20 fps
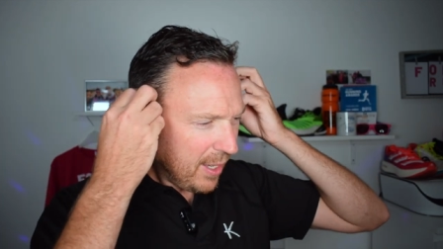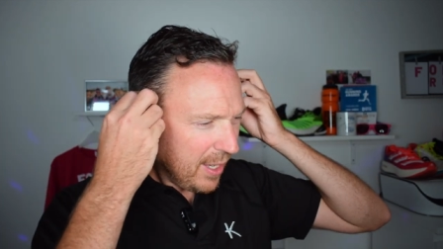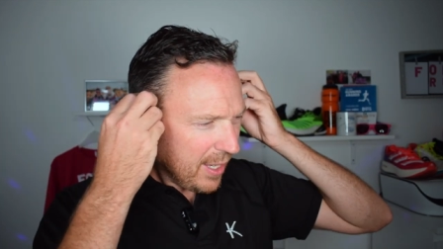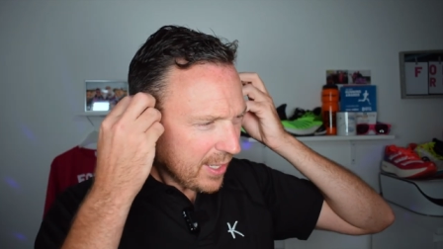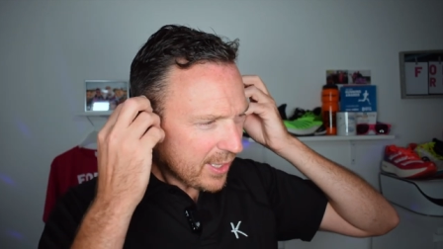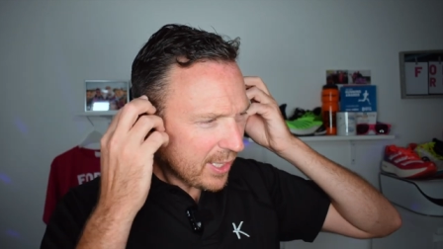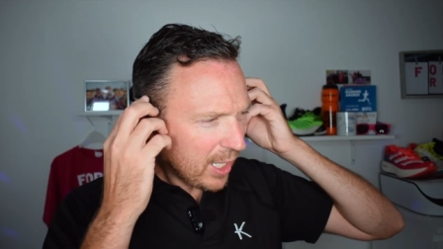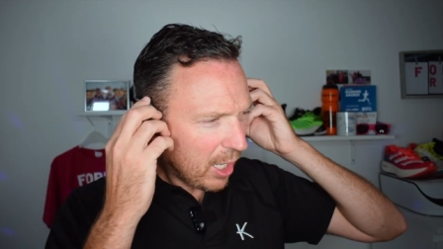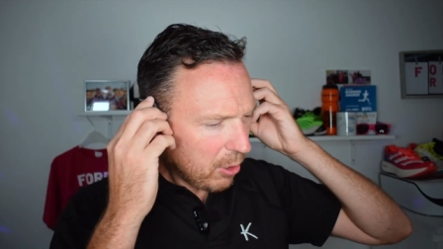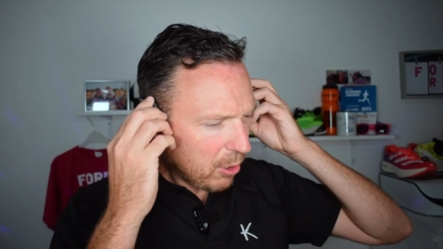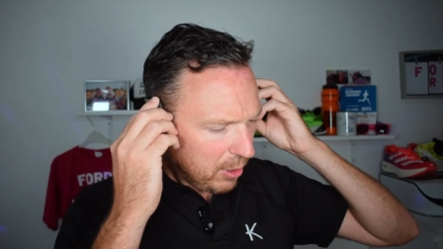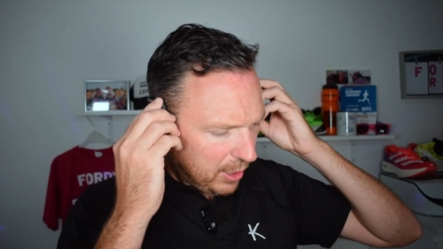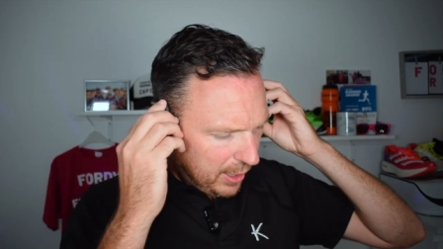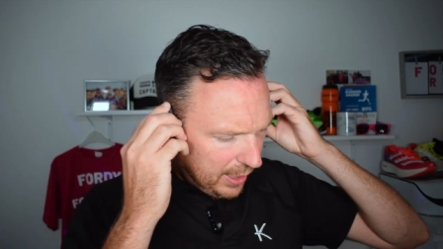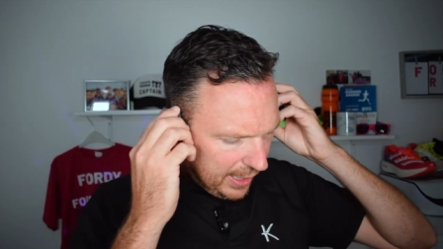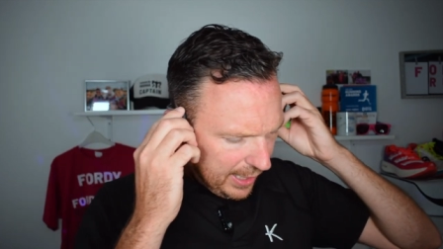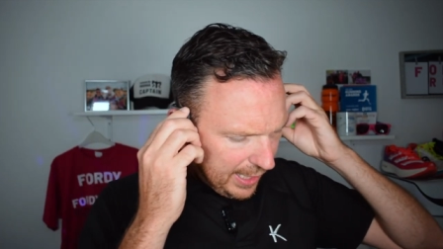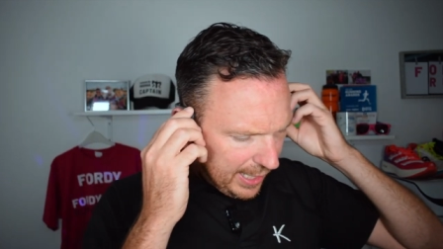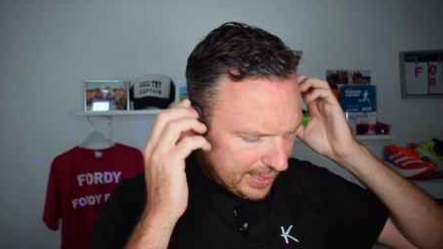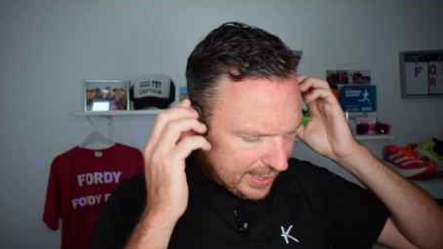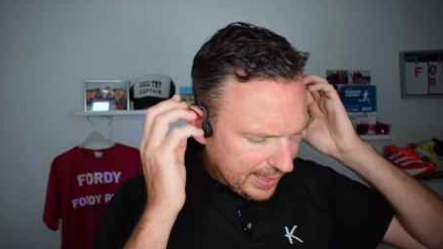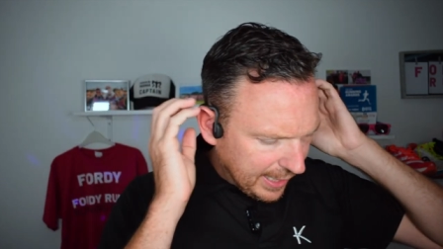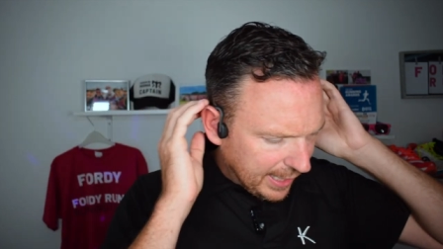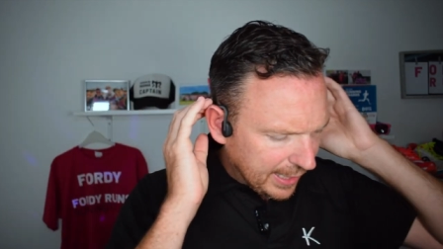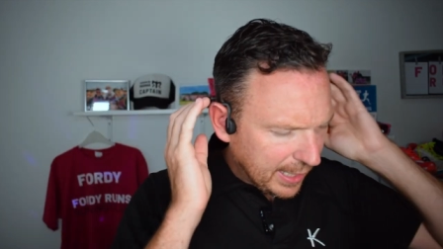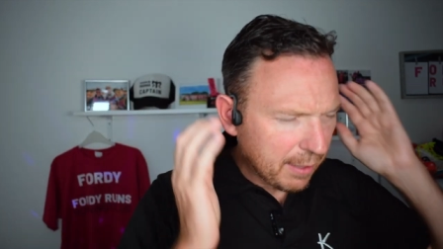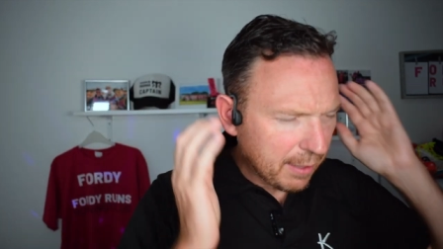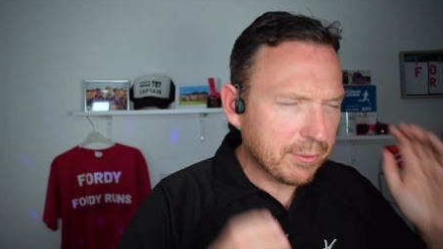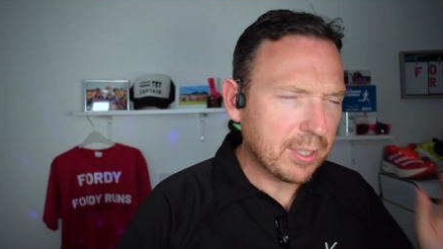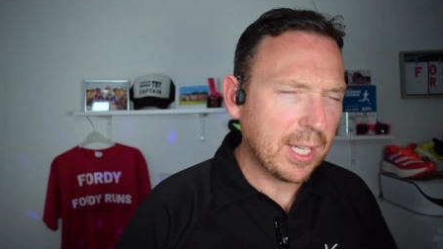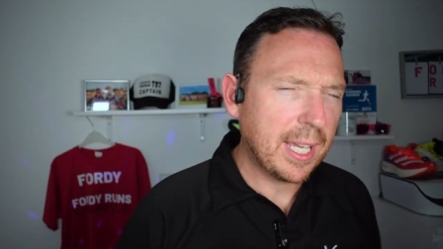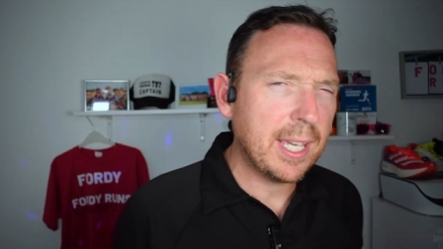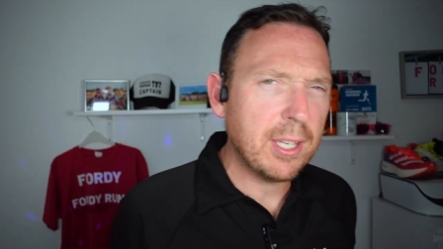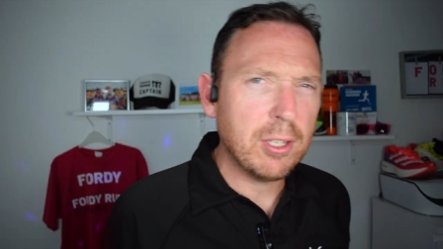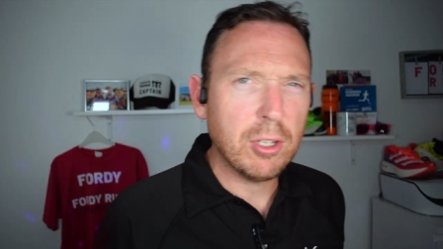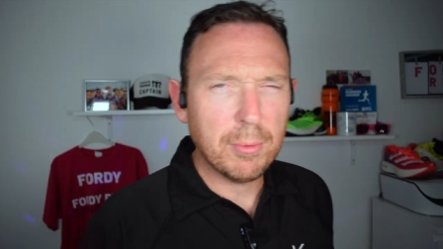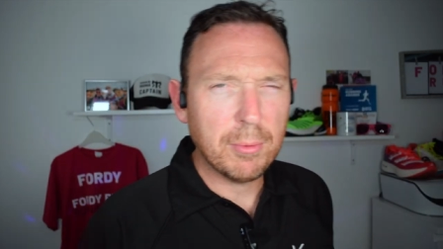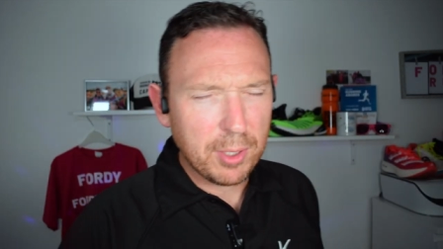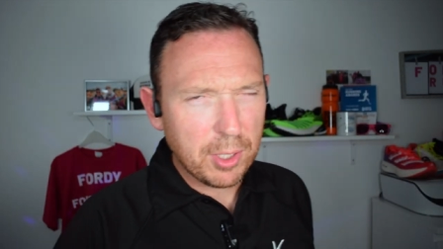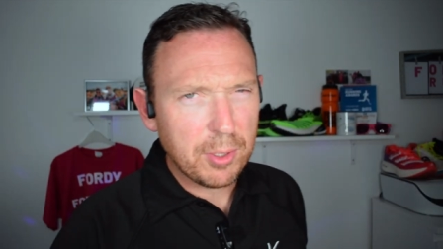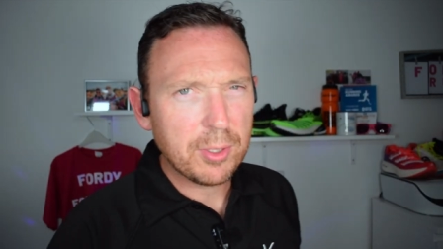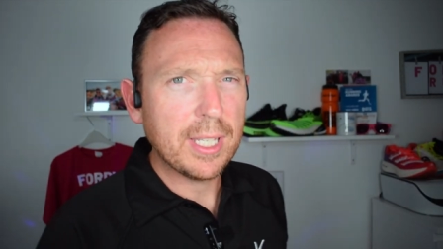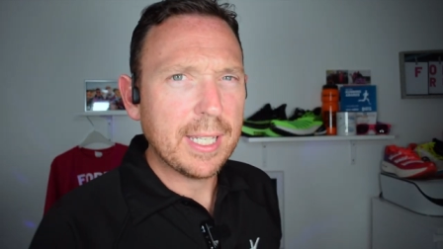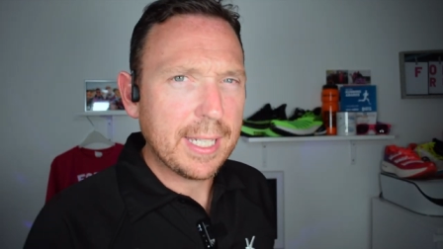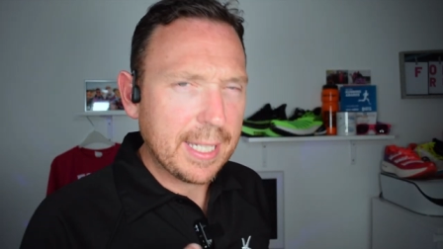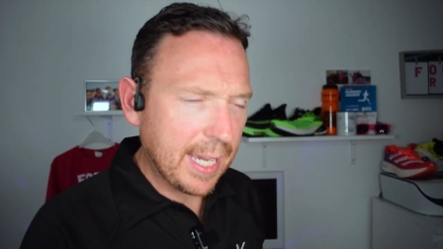So is it enough to hear your music?